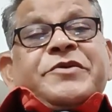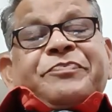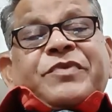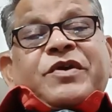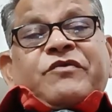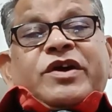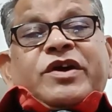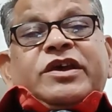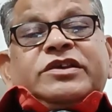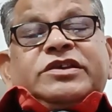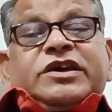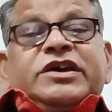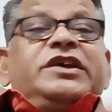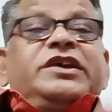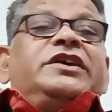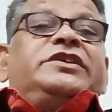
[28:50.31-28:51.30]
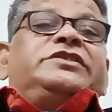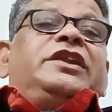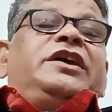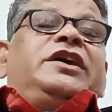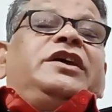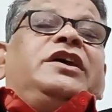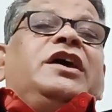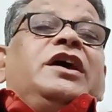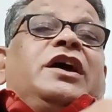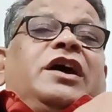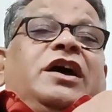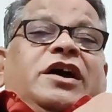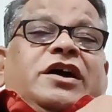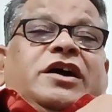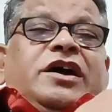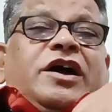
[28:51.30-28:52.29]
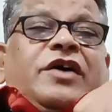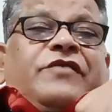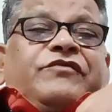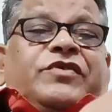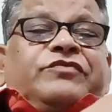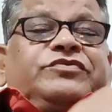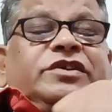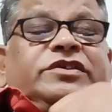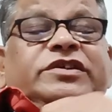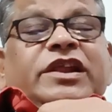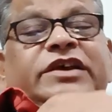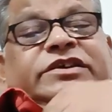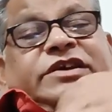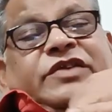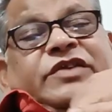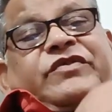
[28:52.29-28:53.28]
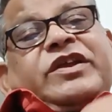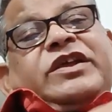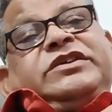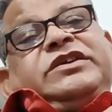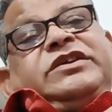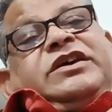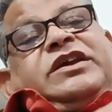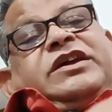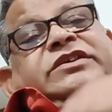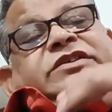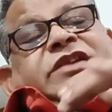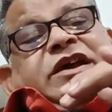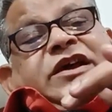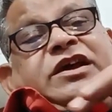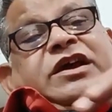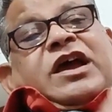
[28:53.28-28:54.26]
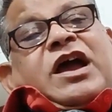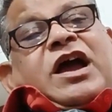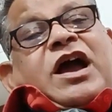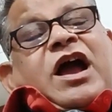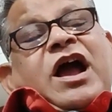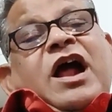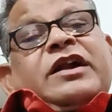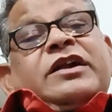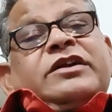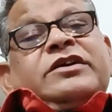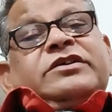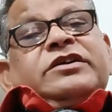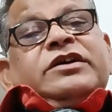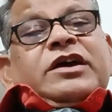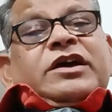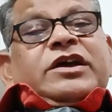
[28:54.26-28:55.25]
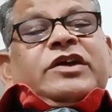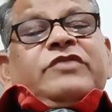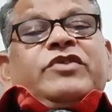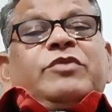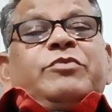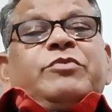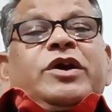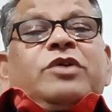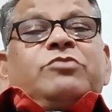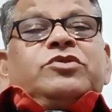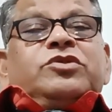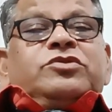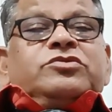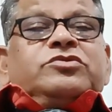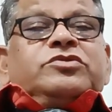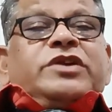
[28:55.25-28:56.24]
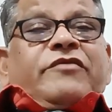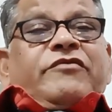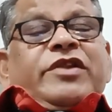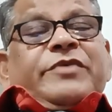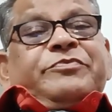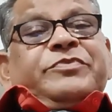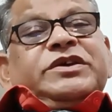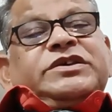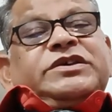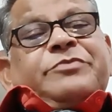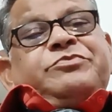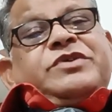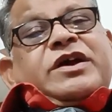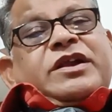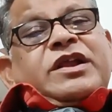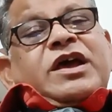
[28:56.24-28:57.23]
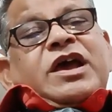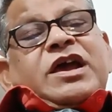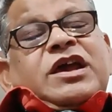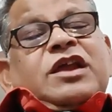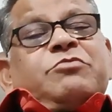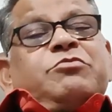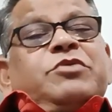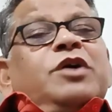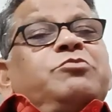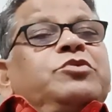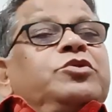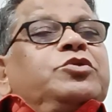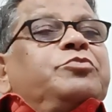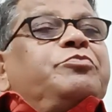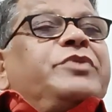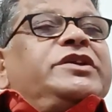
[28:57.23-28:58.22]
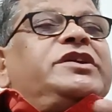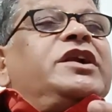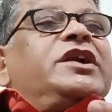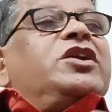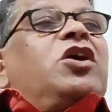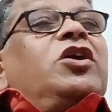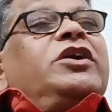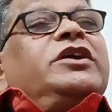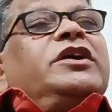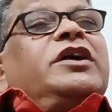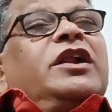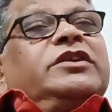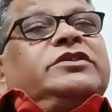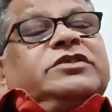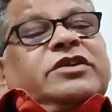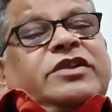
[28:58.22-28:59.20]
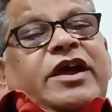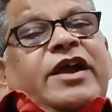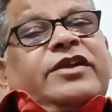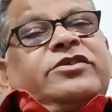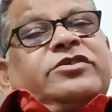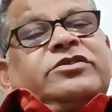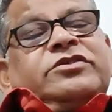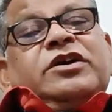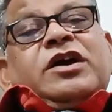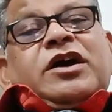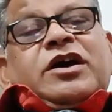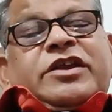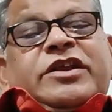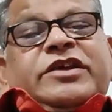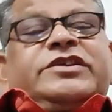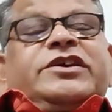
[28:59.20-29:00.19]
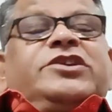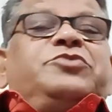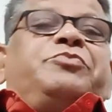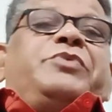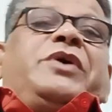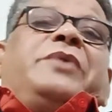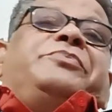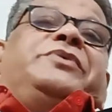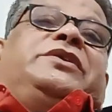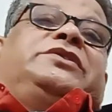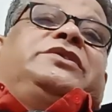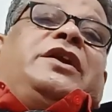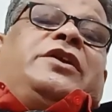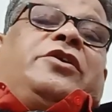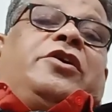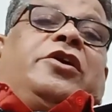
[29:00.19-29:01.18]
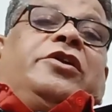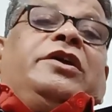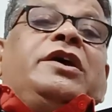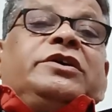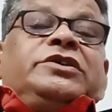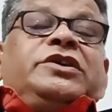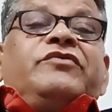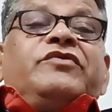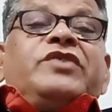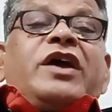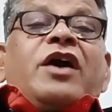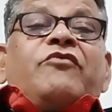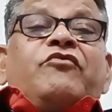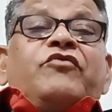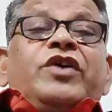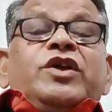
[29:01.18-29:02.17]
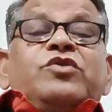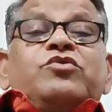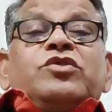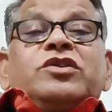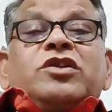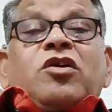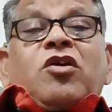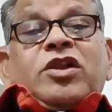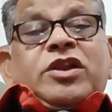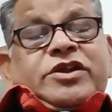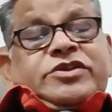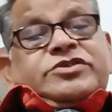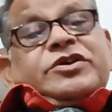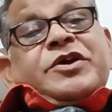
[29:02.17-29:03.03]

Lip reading: very seriously, professor's lecture very seriously, and he will be able to develop the subject. He'll be able to present articles, write research papers and all. See, we have very good knowledge,